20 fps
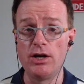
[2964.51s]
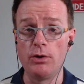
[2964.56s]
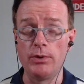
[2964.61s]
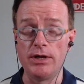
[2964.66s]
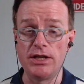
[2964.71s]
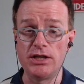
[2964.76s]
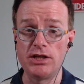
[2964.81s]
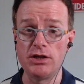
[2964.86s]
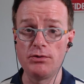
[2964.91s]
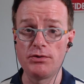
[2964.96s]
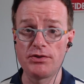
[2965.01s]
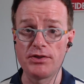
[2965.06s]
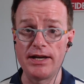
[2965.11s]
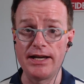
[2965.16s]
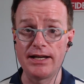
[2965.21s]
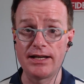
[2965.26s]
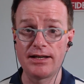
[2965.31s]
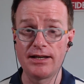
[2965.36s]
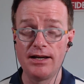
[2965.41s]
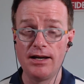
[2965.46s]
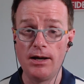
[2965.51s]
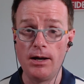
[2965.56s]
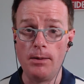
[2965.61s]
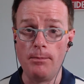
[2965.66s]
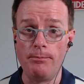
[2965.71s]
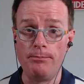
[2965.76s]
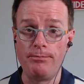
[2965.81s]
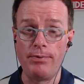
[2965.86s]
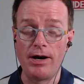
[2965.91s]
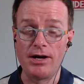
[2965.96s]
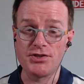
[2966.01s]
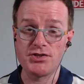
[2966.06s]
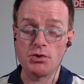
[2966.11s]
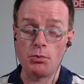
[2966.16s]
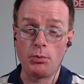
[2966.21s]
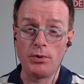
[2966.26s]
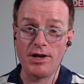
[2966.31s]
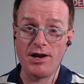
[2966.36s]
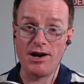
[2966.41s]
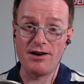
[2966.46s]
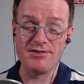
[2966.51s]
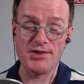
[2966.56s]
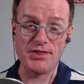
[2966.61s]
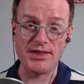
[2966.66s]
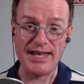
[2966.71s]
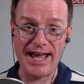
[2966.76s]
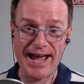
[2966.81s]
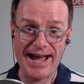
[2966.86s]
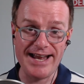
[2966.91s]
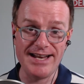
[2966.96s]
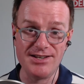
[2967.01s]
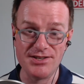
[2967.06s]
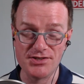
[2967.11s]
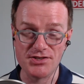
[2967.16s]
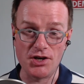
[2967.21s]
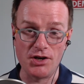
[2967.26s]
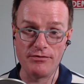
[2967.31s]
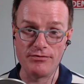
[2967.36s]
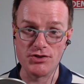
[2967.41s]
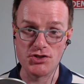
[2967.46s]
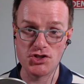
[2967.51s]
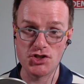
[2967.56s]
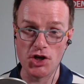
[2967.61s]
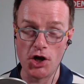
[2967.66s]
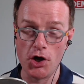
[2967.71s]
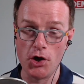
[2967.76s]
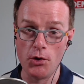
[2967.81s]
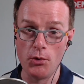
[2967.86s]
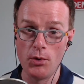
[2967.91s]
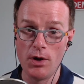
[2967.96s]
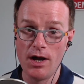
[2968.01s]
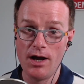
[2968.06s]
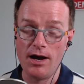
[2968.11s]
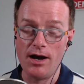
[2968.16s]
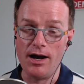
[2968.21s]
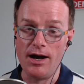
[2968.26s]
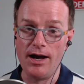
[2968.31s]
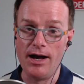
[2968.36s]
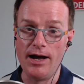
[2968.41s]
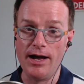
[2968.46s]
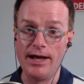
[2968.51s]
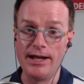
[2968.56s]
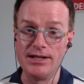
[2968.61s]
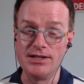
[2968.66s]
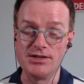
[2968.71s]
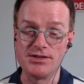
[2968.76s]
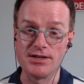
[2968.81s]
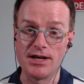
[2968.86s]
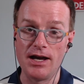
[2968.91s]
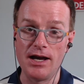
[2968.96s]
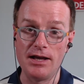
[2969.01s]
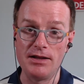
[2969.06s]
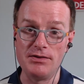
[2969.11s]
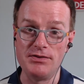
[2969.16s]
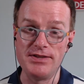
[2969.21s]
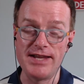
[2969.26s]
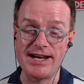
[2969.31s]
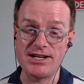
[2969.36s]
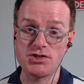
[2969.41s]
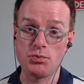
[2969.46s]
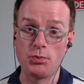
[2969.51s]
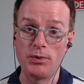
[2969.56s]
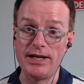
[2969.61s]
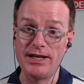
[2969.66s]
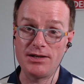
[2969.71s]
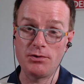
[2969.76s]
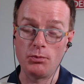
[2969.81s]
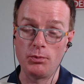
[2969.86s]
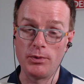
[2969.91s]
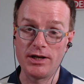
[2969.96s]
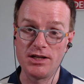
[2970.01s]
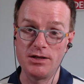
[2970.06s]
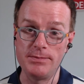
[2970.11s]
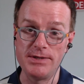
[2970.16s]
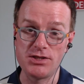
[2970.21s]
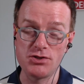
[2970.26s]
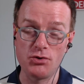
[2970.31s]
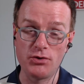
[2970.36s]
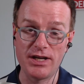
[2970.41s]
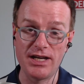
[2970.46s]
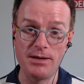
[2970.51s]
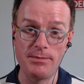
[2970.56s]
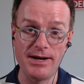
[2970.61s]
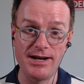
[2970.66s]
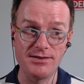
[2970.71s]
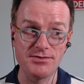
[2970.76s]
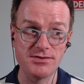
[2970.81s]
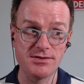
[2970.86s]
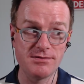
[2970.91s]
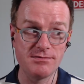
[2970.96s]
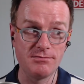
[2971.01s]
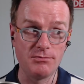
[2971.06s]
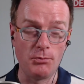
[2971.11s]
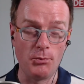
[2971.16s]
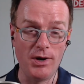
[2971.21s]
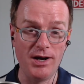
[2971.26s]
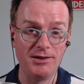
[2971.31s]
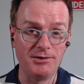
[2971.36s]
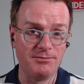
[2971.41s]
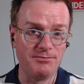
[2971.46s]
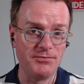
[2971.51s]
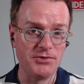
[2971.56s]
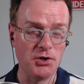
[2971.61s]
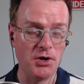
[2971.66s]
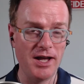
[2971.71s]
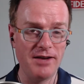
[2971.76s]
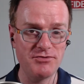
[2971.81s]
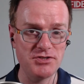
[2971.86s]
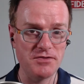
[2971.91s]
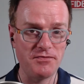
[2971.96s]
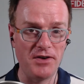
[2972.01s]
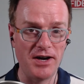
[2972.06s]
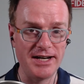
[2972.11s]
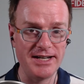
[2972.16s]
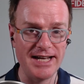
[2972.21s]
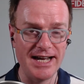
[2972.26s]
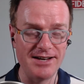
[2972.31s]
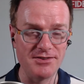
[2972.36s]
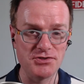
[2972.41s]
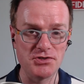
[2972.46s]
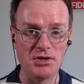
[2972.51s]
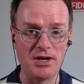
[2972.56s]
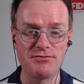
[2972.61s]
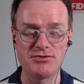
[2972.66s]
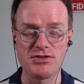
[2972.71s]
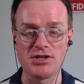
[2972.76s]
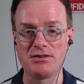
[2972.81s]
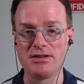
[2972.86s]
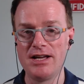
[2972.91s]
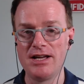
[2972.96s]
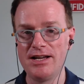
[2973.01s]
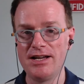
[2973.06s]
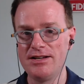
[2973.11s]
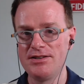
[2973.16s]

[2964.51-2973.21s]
know what you think. But we are at the end of the show. And next week, we're going to be talking about, well, you'll have to find out. You'll have to